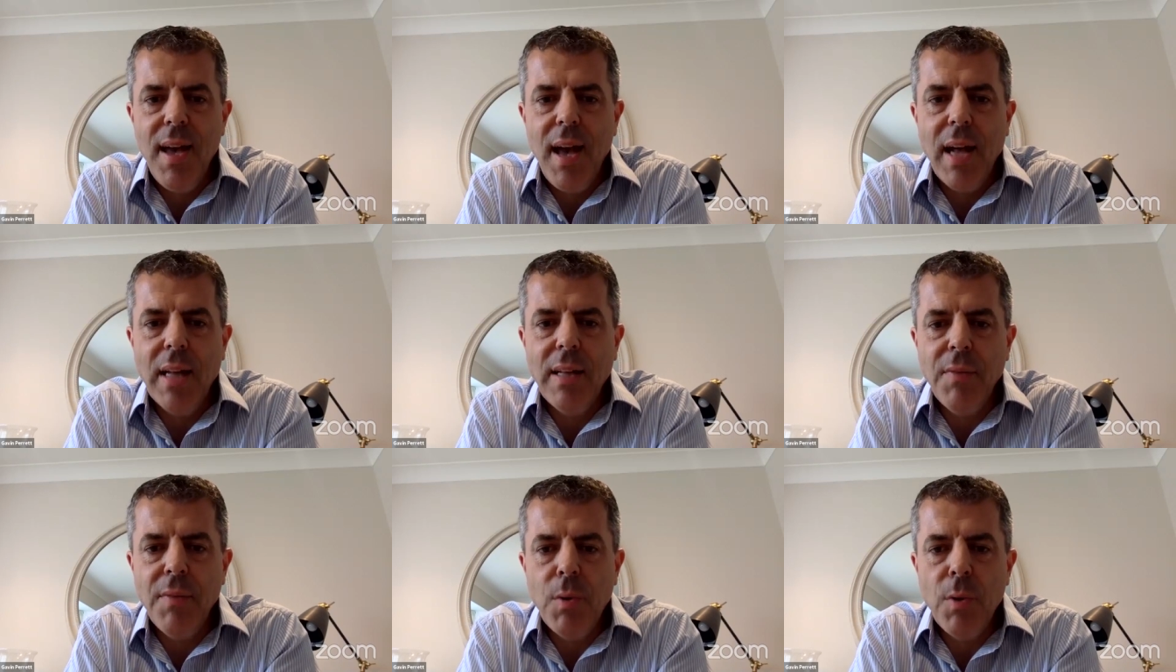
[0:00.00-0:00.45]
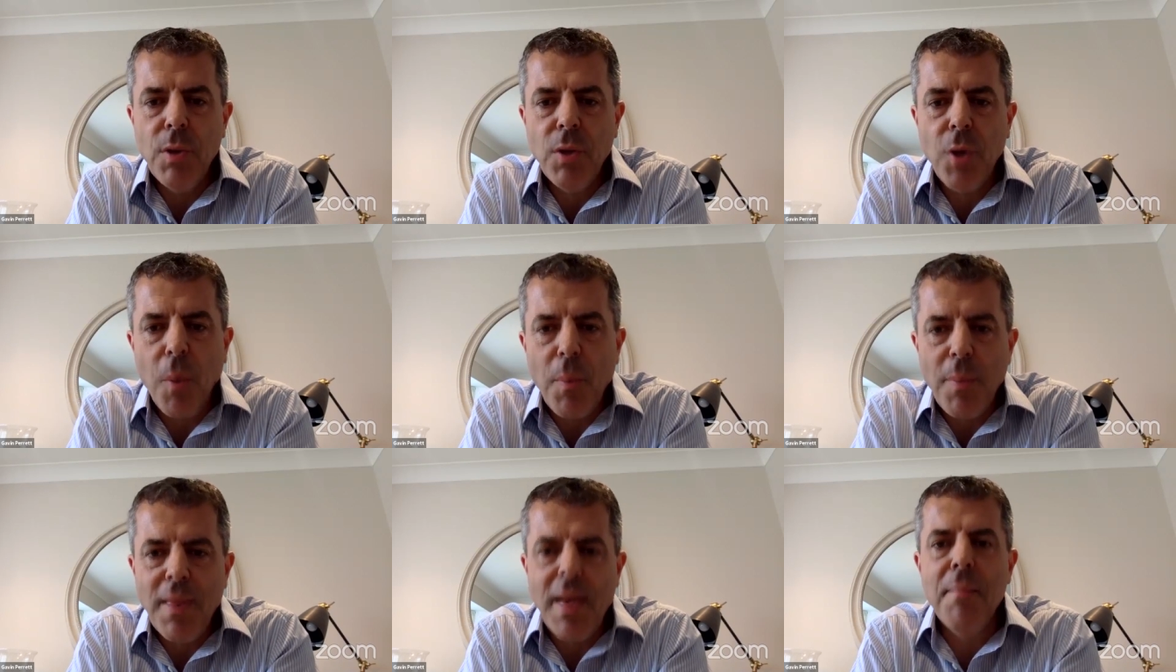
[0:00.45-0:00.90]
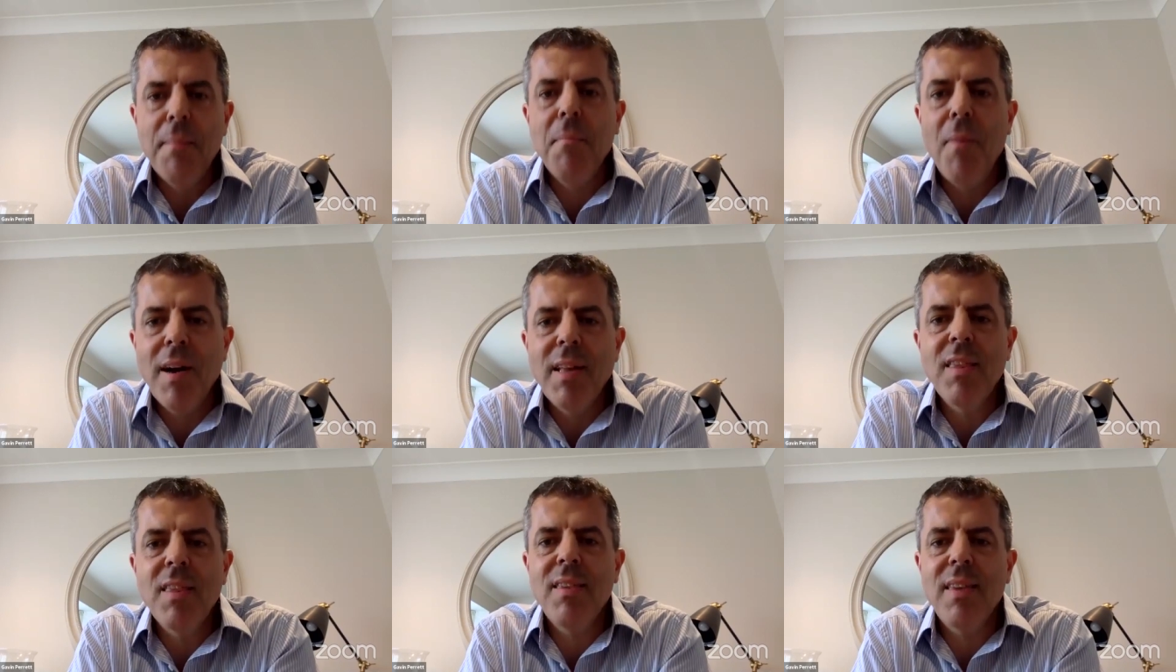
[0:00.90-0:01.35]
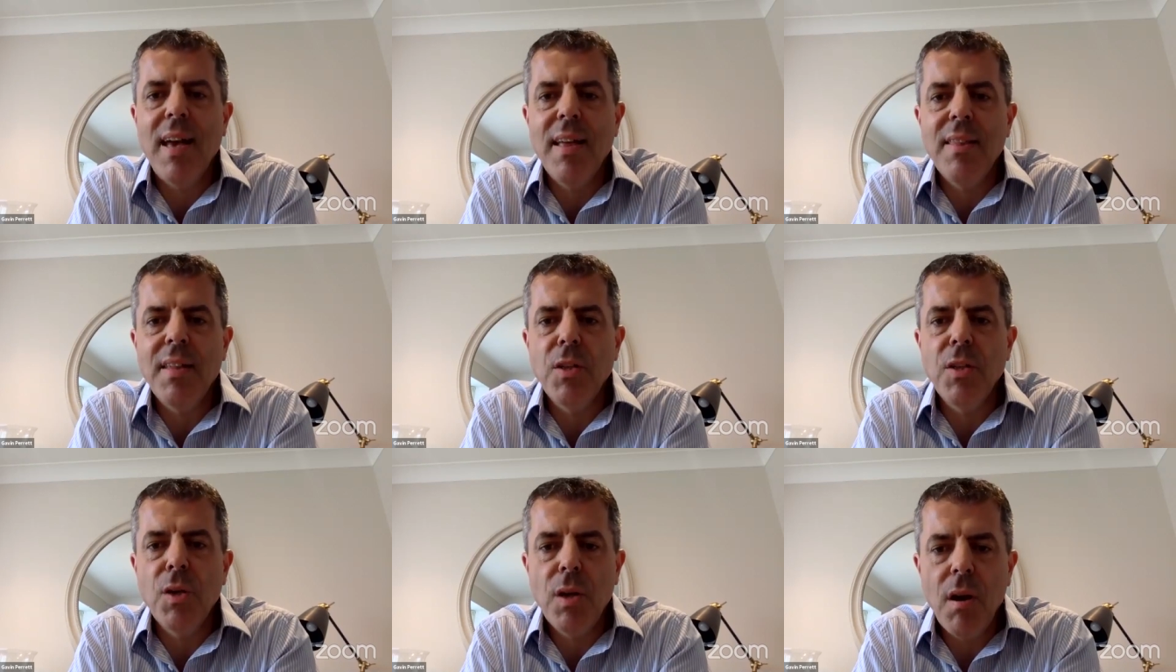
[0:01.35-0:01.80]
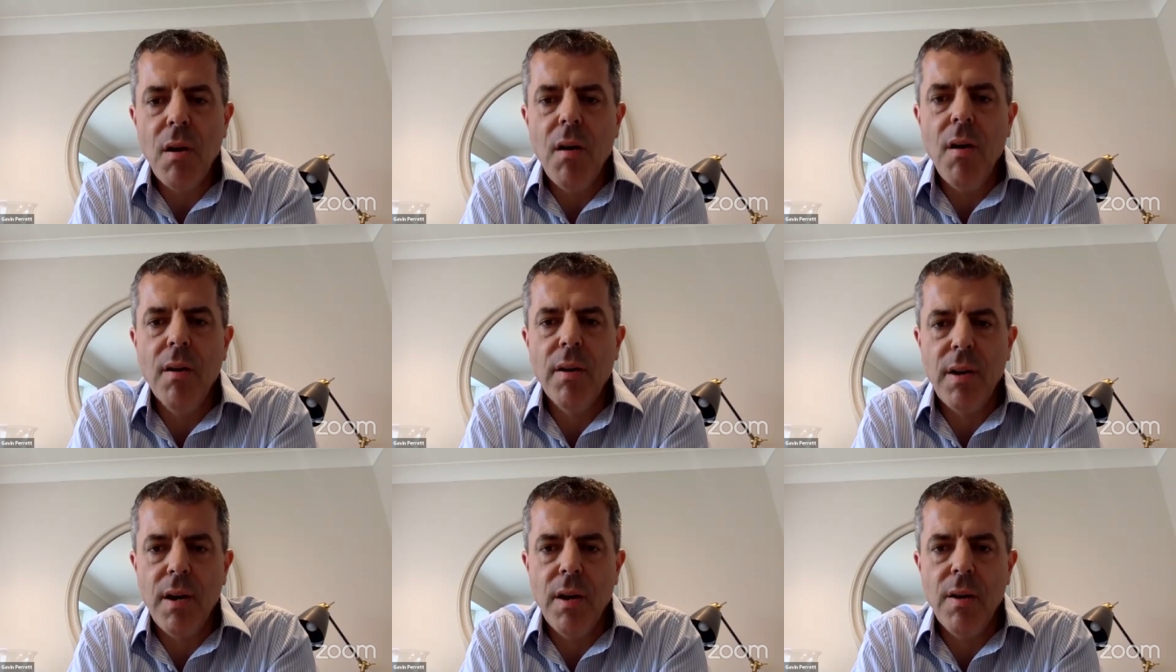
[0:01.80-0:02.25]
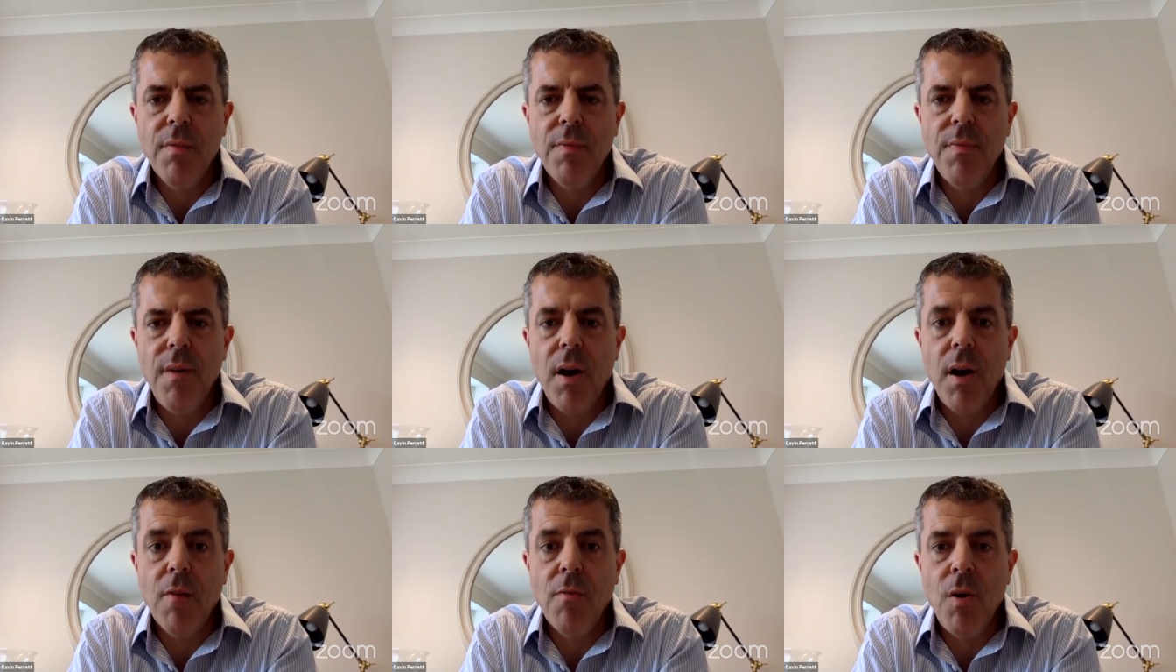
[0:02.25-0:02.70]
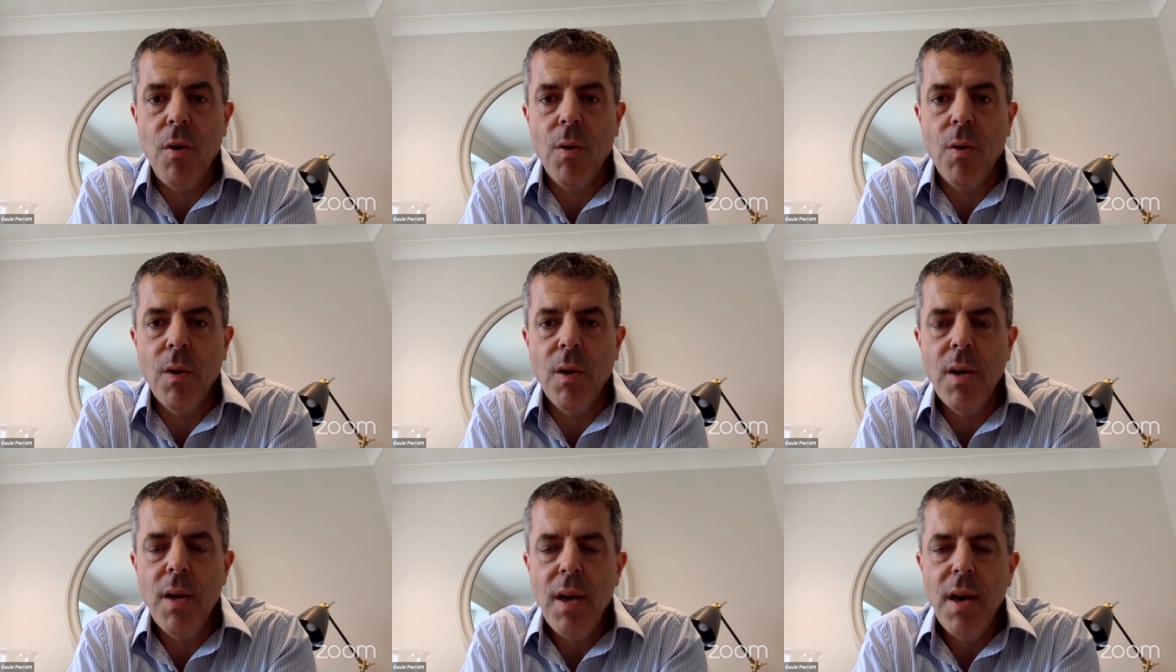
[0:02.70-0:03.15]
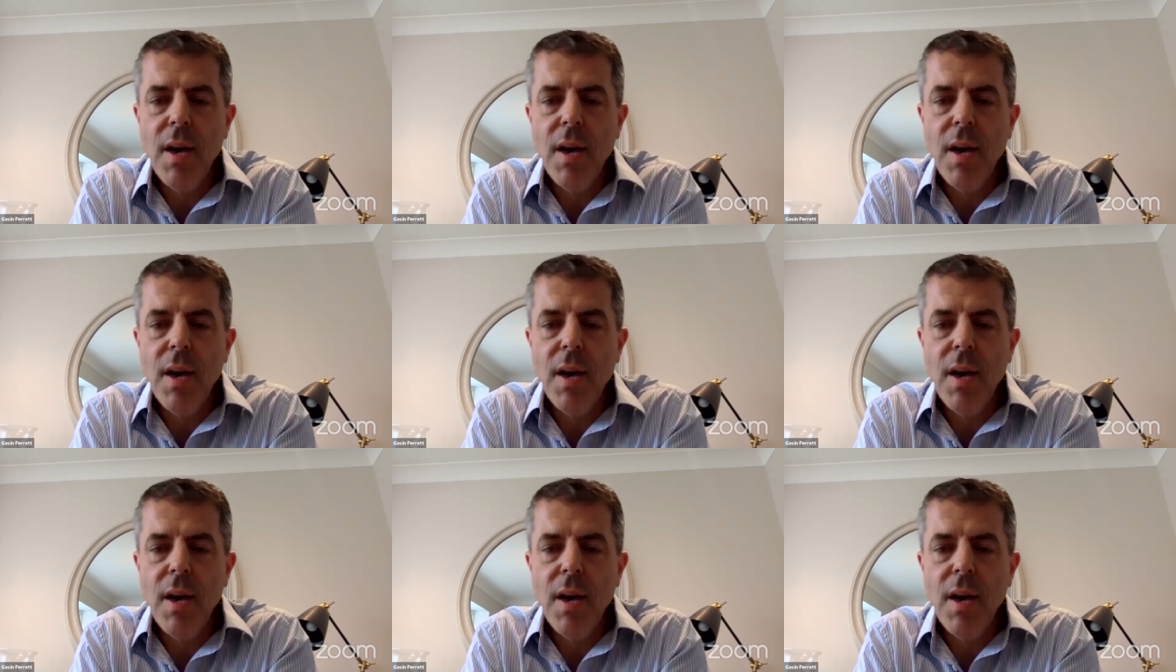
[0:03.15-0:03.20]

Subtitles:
And if you adopt that mindset, then you can't go far wrong.